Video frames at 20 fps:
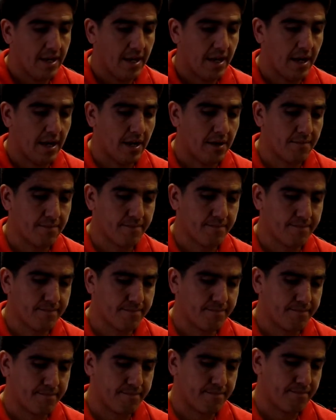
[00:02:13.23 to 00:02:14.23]

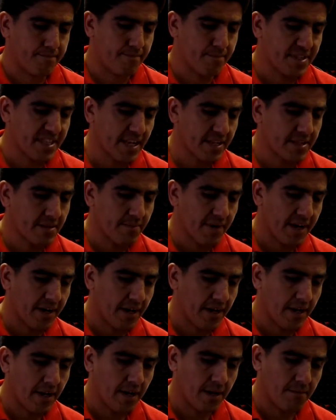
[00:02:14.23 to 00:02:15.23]
But that's about
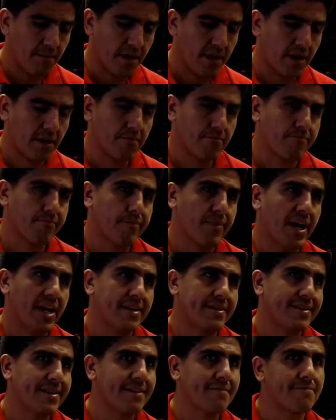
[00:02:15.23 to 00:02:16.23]
it. I mean, I
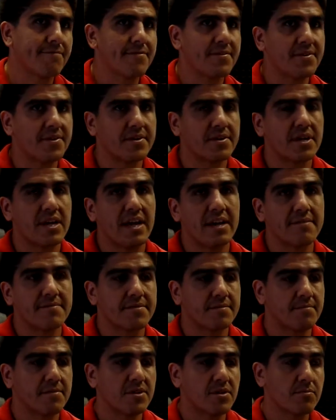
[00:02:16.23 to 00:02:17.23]
did feel kind of
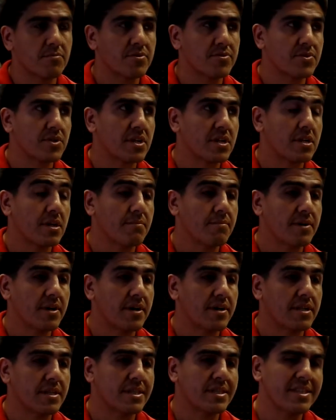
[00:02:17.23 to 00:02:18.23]
some heel bruising coming
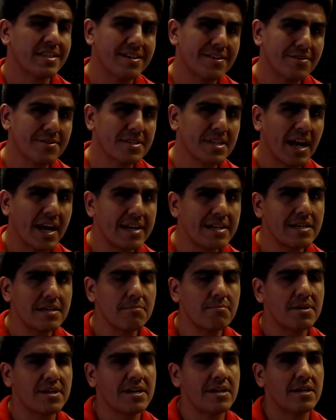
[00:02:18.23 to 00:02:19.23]
on a little tiny
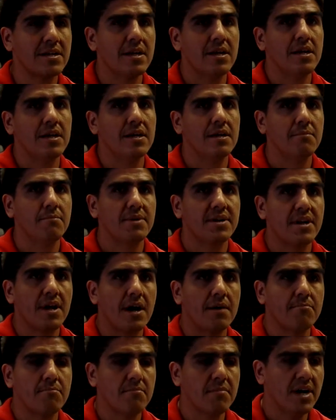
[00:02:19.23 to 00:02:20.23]
bit, but
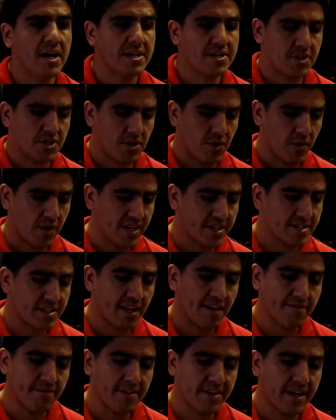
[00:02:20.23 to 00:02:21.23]
not much. So it's
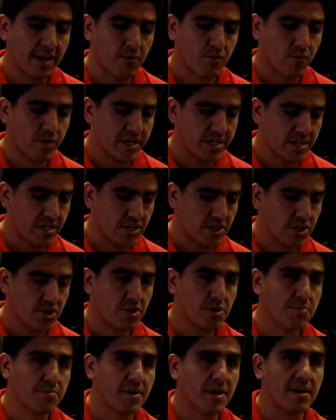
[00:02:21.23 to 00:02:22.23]
definitely a rigid
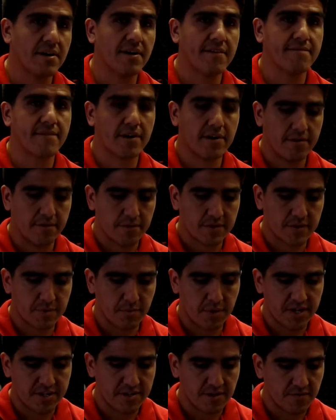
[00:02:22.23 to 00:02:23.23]
shoe, but a very
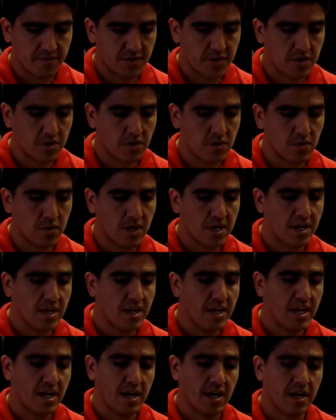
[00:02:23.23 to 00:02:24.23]
responsive shoe,
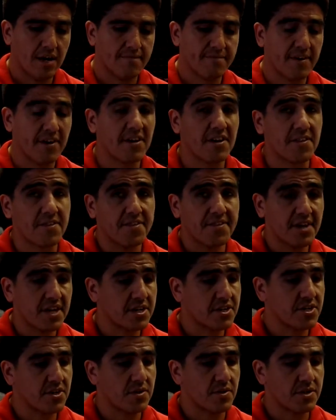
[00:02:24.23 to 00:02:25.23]
very thick
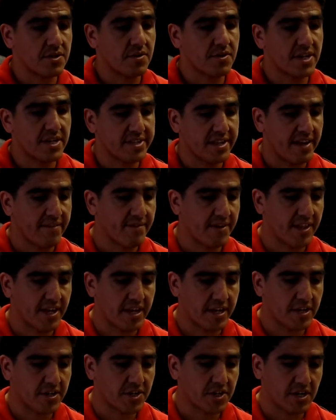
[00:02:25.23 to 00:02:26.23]
shoe, so it does have all
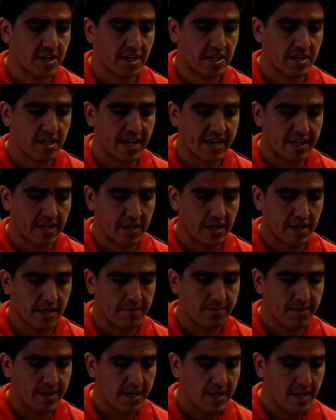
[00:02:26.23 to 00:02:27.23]
that cushioning like
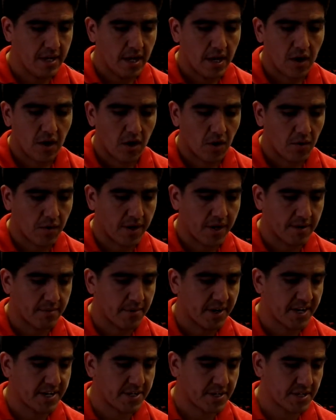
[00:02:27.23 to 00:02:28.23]
a Hoka,
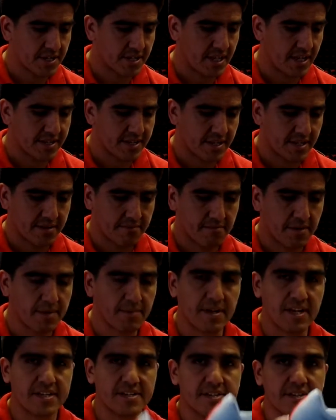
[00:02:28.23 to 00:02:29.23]
but it just doesn't, I
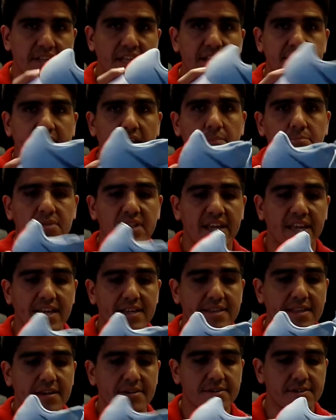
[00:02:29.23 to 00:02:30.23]
mean, it just has that plate
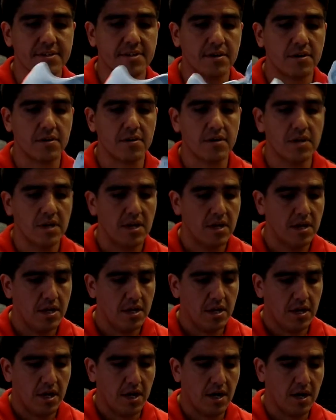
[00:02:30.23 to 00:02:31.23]
in there. So
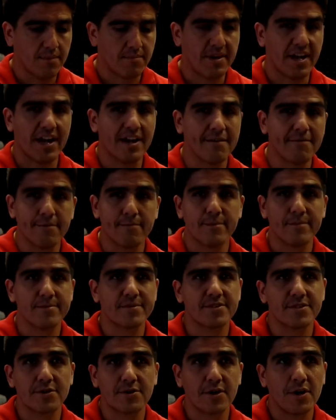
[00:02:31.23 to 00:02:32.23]
kind of a
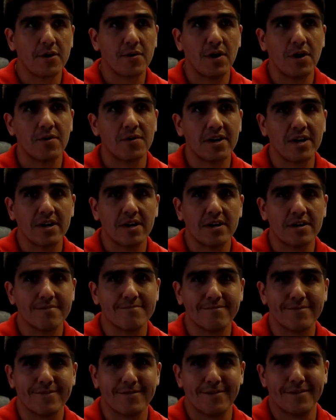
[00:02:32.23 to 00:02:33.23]
Mizuno Hoka
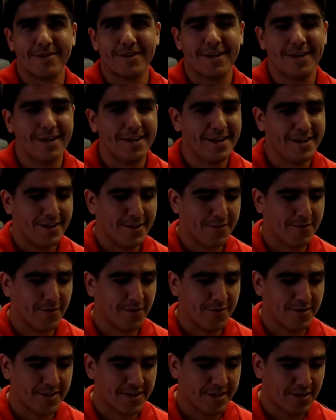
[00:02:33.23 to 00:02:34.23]

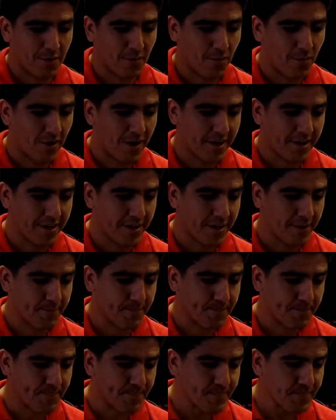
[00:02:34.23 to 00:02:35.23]
thrown into one.
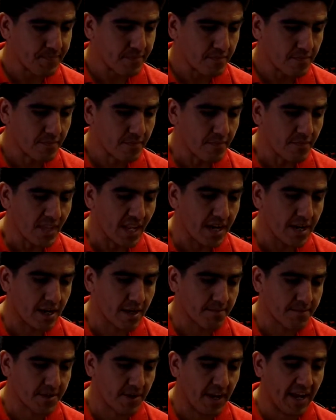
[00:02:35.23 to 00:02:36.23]

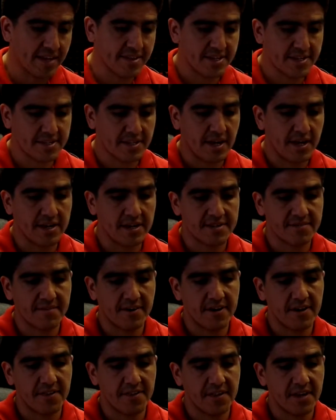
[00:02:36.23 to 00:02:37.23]
So yeah, this tongue is
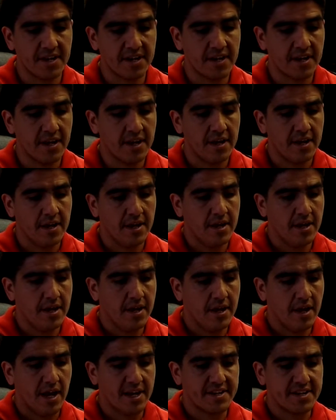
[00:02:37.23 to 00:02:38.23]
very thin.
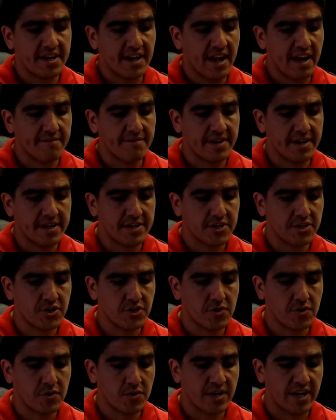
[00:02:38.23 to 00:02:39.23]
I did have an
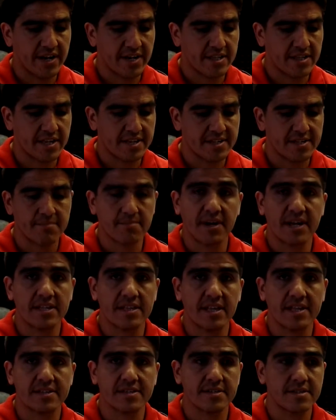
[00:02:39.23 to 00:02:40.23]
issue kind of lacing my
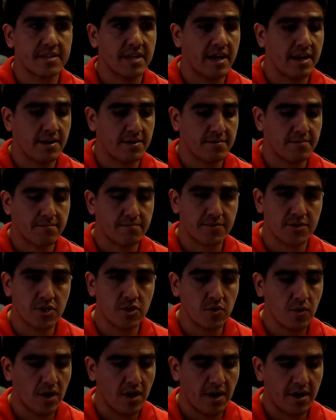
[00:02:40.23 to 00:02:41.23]
laces down
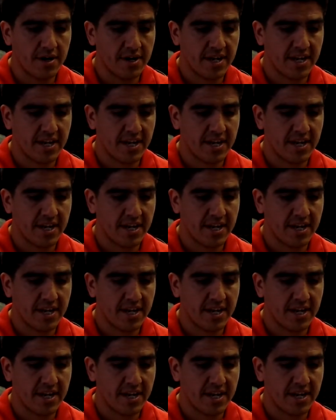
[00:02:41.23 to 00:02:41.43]
too hard.